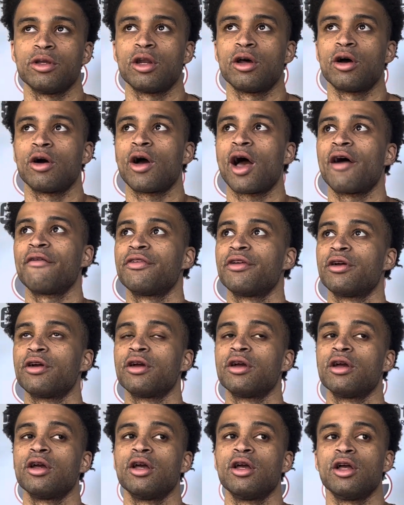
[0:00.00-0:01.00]

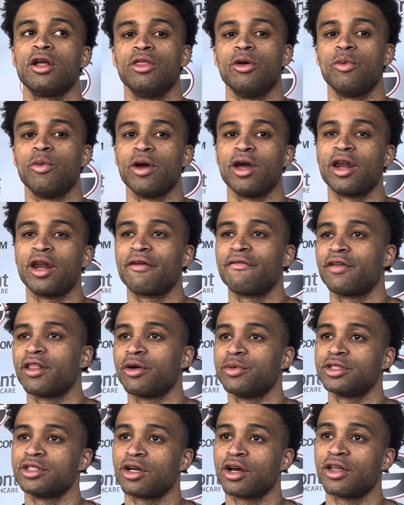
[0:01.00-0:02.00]
after the win, I feel
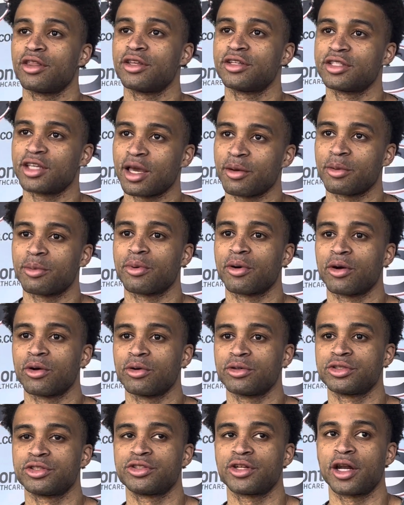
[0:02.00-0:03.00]
like we still had the same
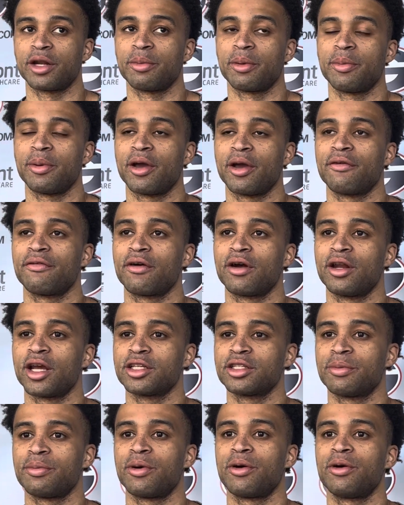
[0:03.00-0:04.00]
approach, trying to prepare for our
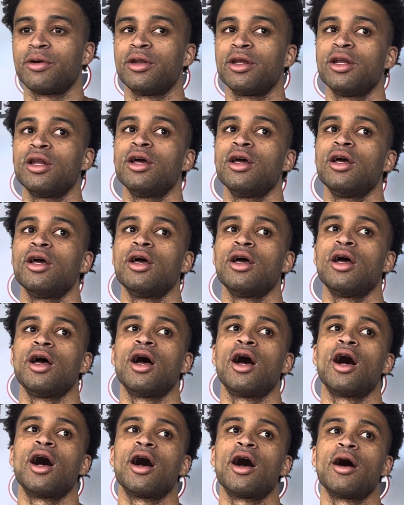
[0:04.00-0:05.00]
next opponent
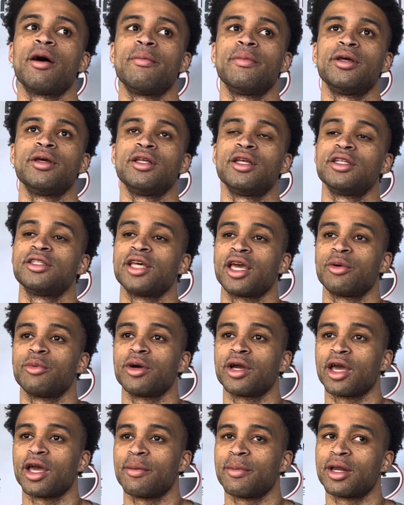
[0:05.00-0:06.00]
and take it
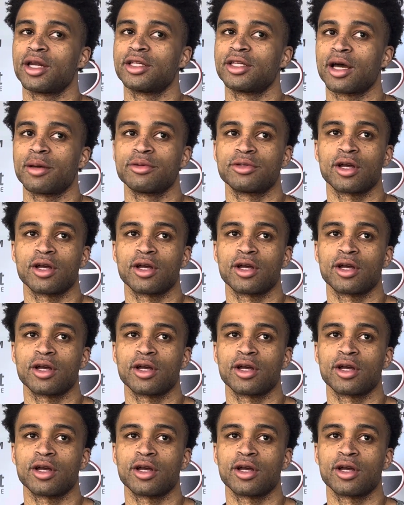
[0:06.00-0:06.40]
one game at a time.